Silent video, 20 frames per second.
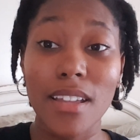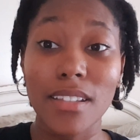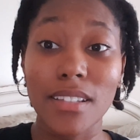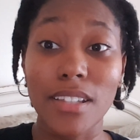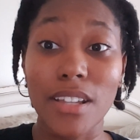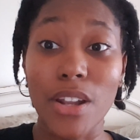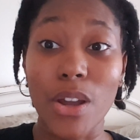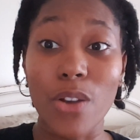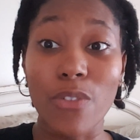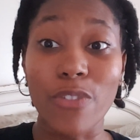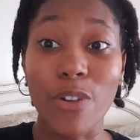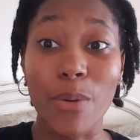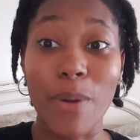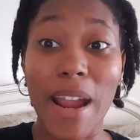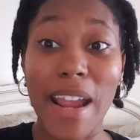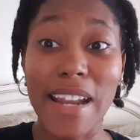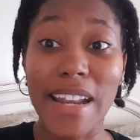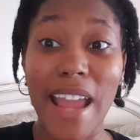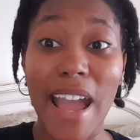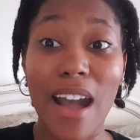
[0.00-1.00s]
you know, for
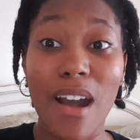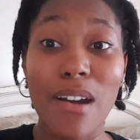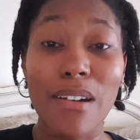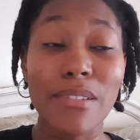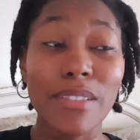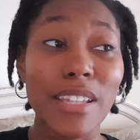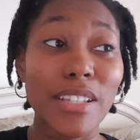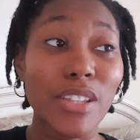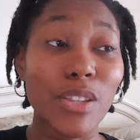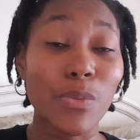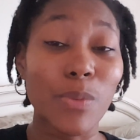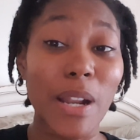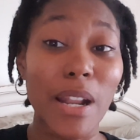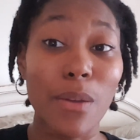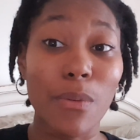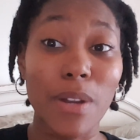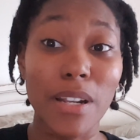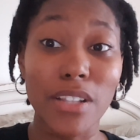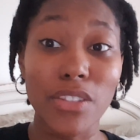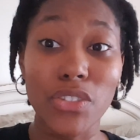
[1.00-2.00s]
right now, this is what
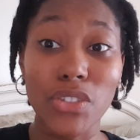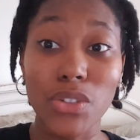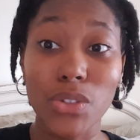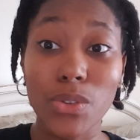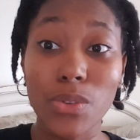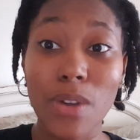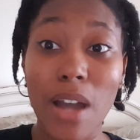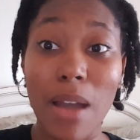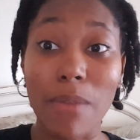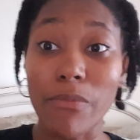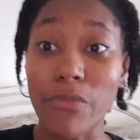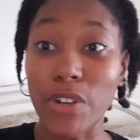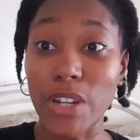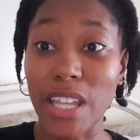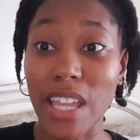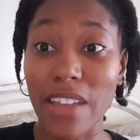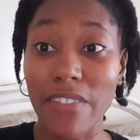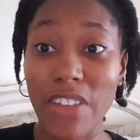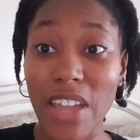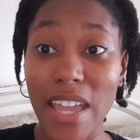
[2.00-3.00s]
I want to do. I'm
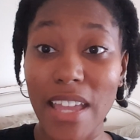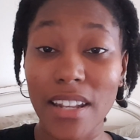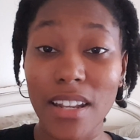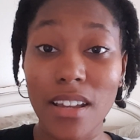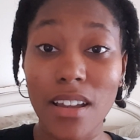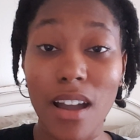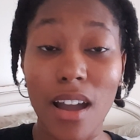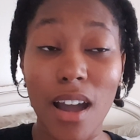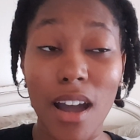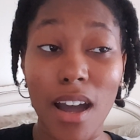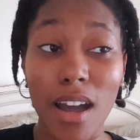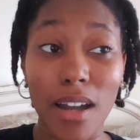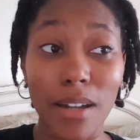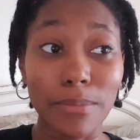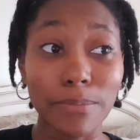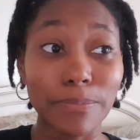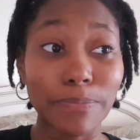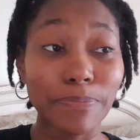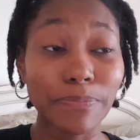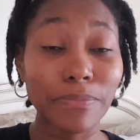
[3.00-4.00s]
forgiven.
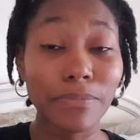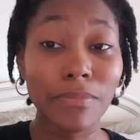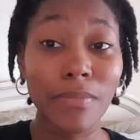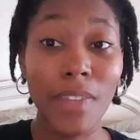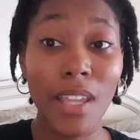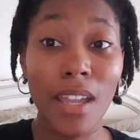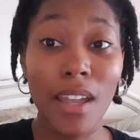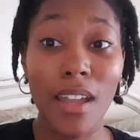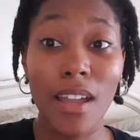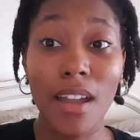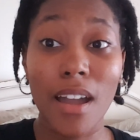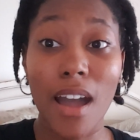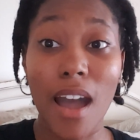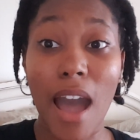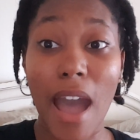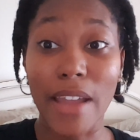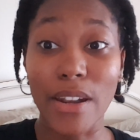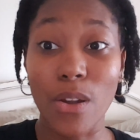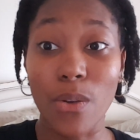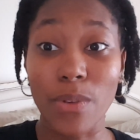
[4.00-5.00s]

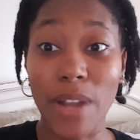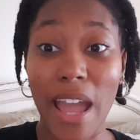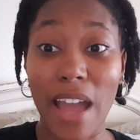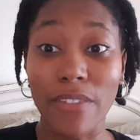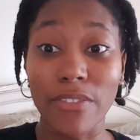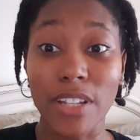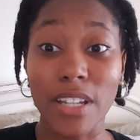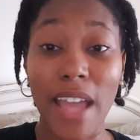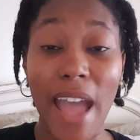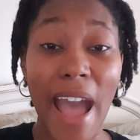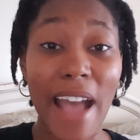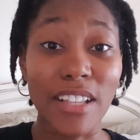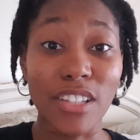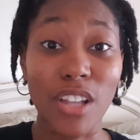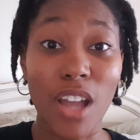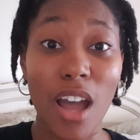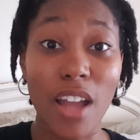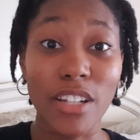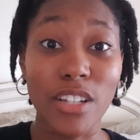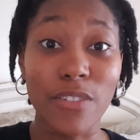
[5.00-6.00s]
I don't have to
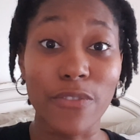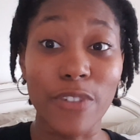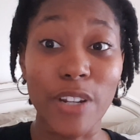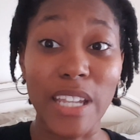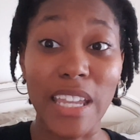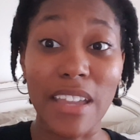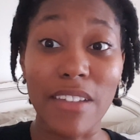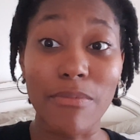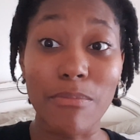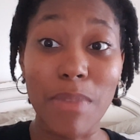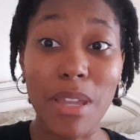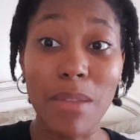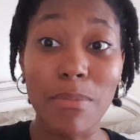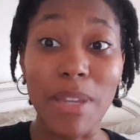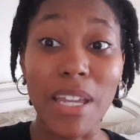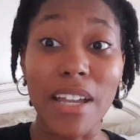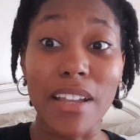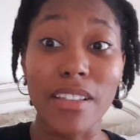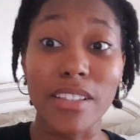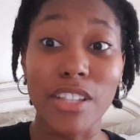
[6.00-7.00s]
ask God to forgive me
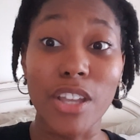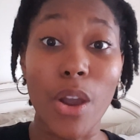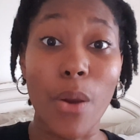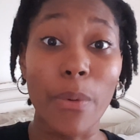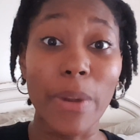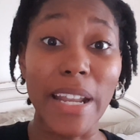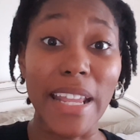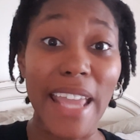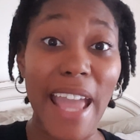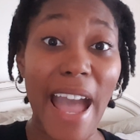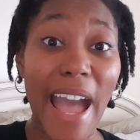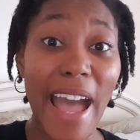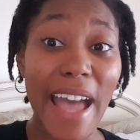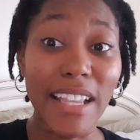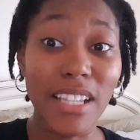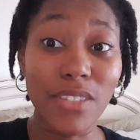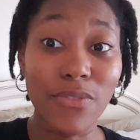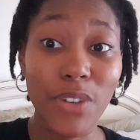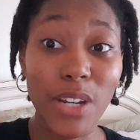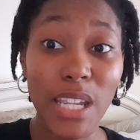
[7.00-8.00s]
because he already
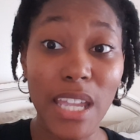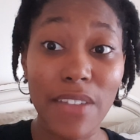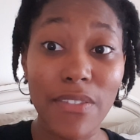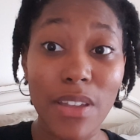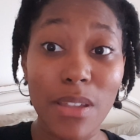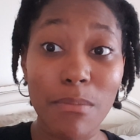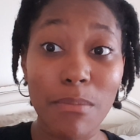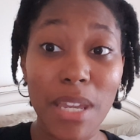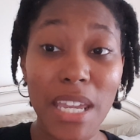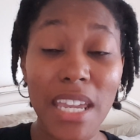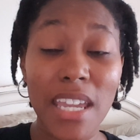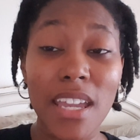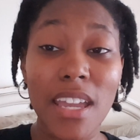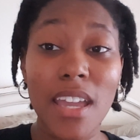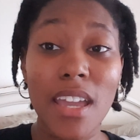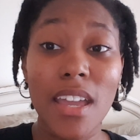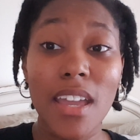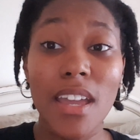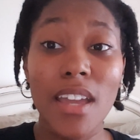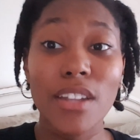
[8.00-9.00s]
has forgiven me.
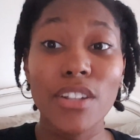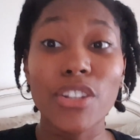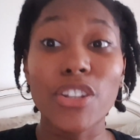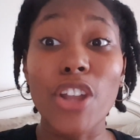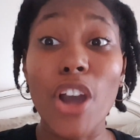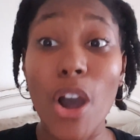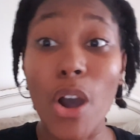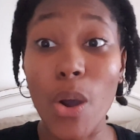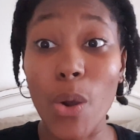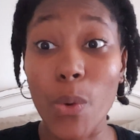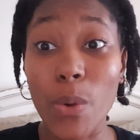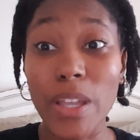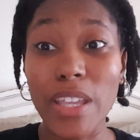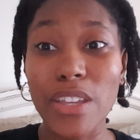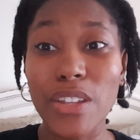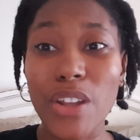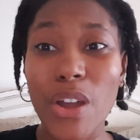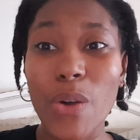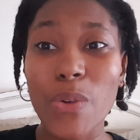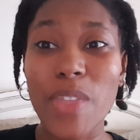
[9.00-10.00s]
No,
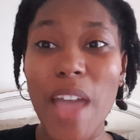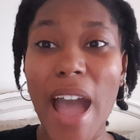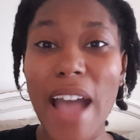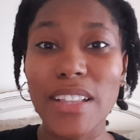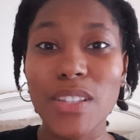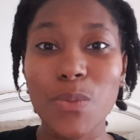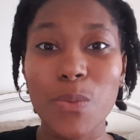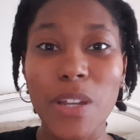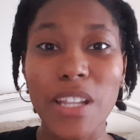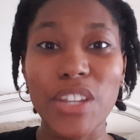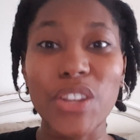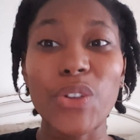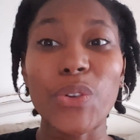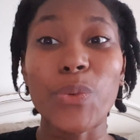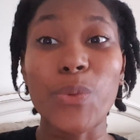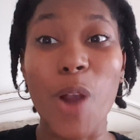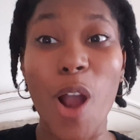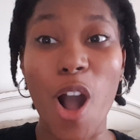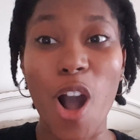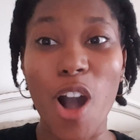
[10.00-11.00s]
you know, that's when
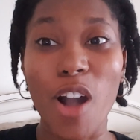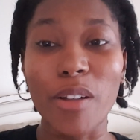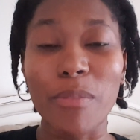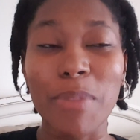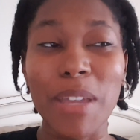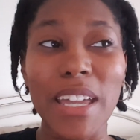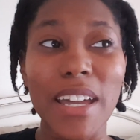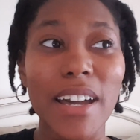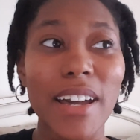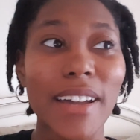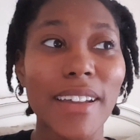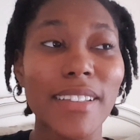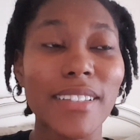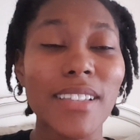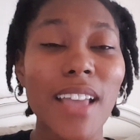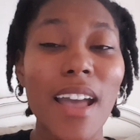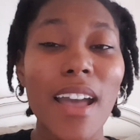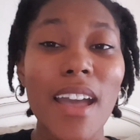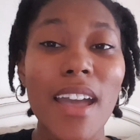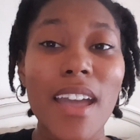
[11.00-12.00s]
you're wrong,
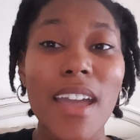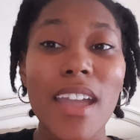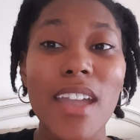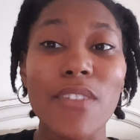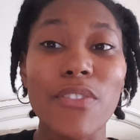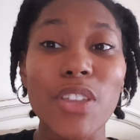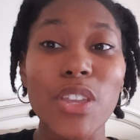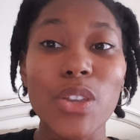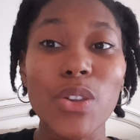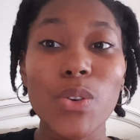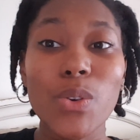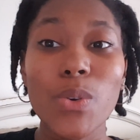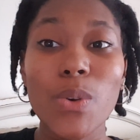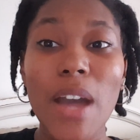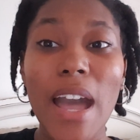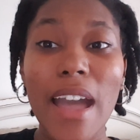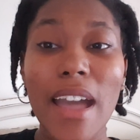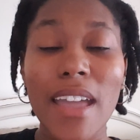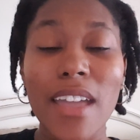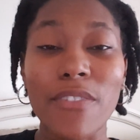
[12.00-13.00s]
because
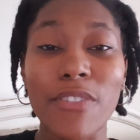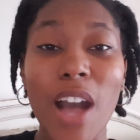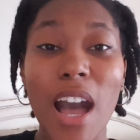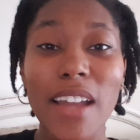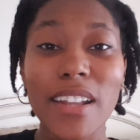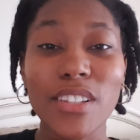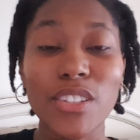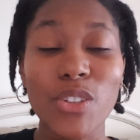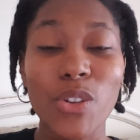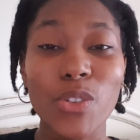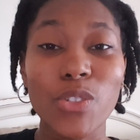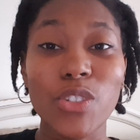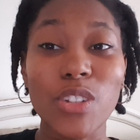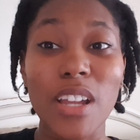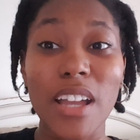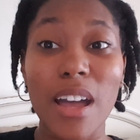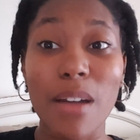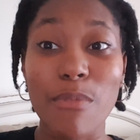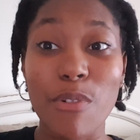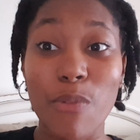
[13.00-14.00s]
if God has told you
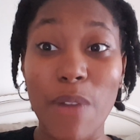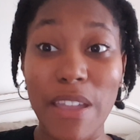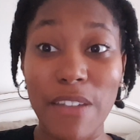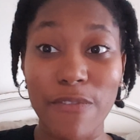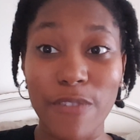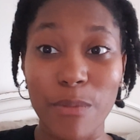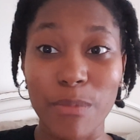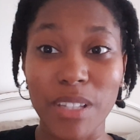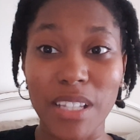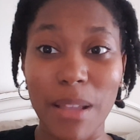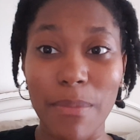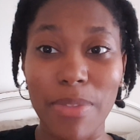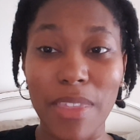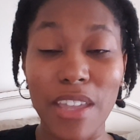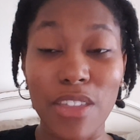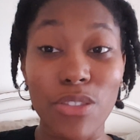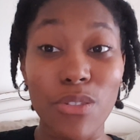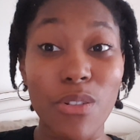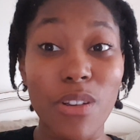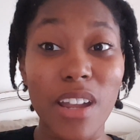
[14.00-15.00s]
to come away from
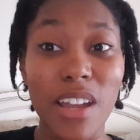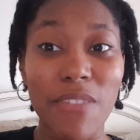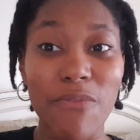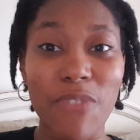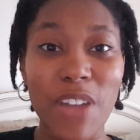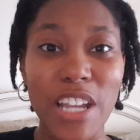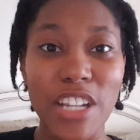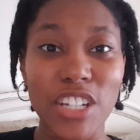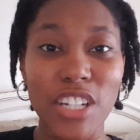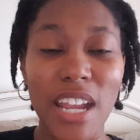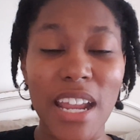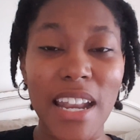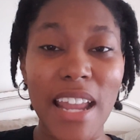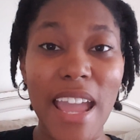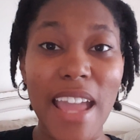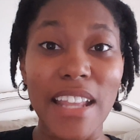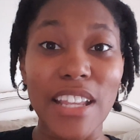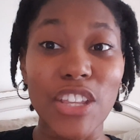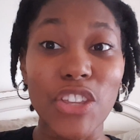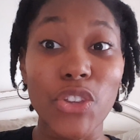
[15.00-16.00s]
something through a conviction
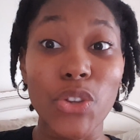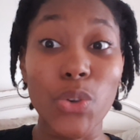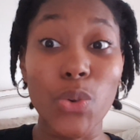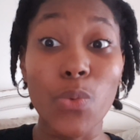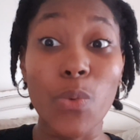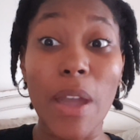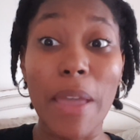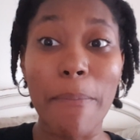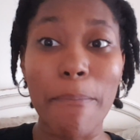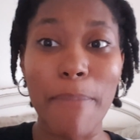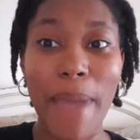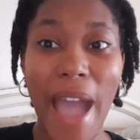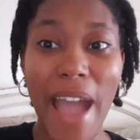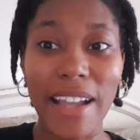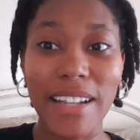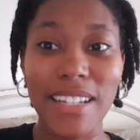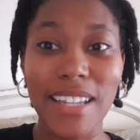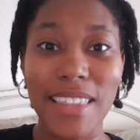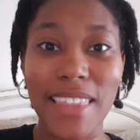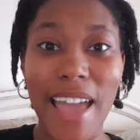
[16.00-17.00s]
and you went
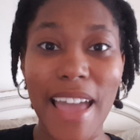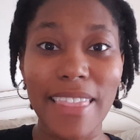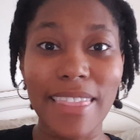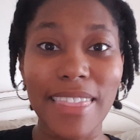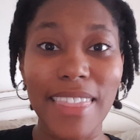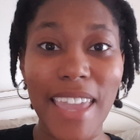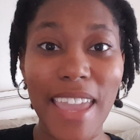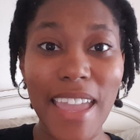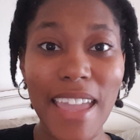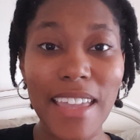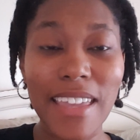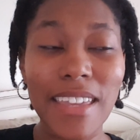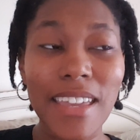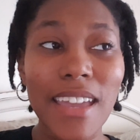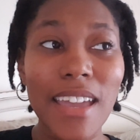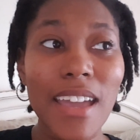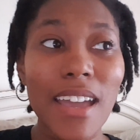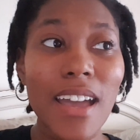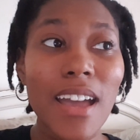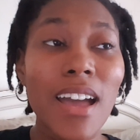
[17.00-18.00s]
back to that thing,
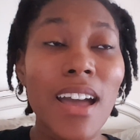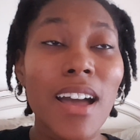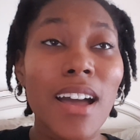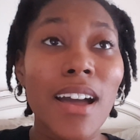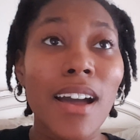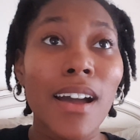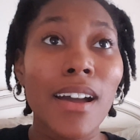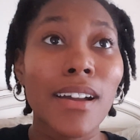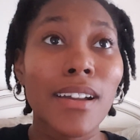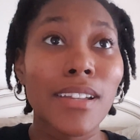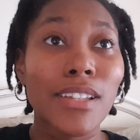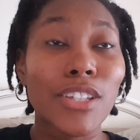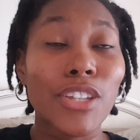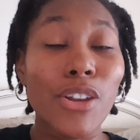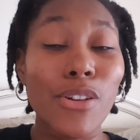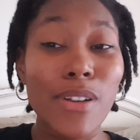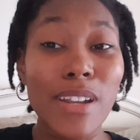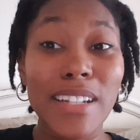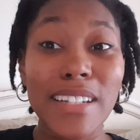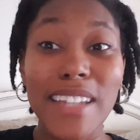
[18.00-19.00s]

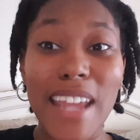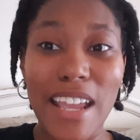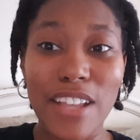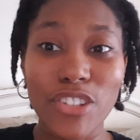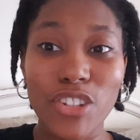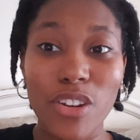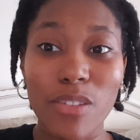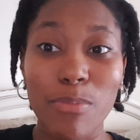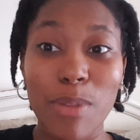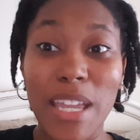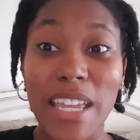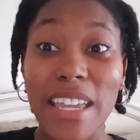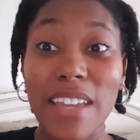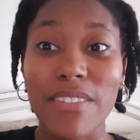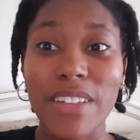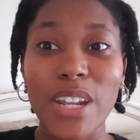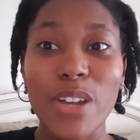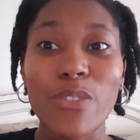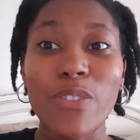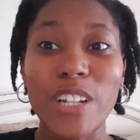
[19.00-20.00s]
you're in danger of being
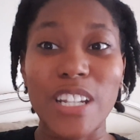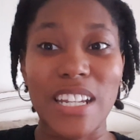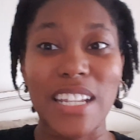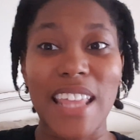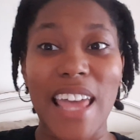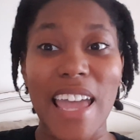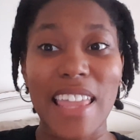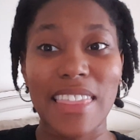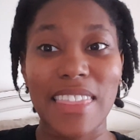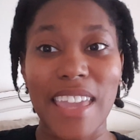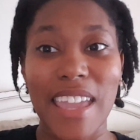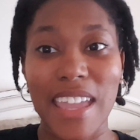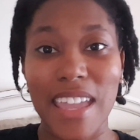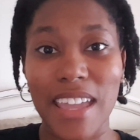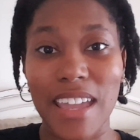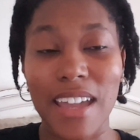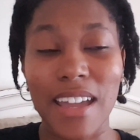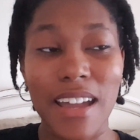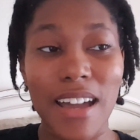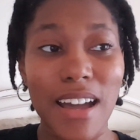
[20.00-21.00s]
given over to that
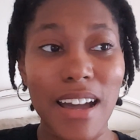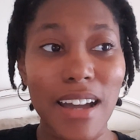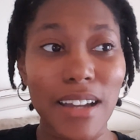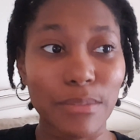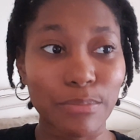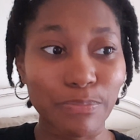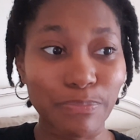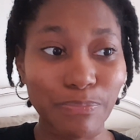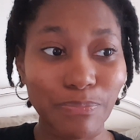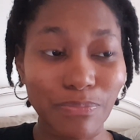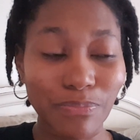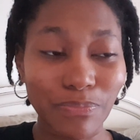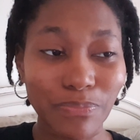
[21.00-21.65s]
thing. And